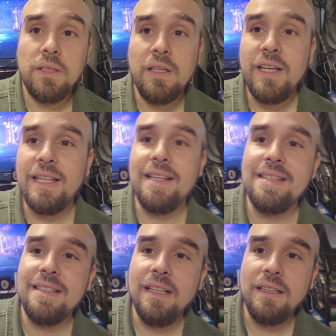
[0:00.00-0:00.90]
Look at that.
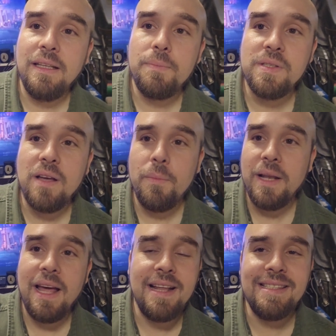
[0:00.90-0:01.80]
It's like the lips coming out.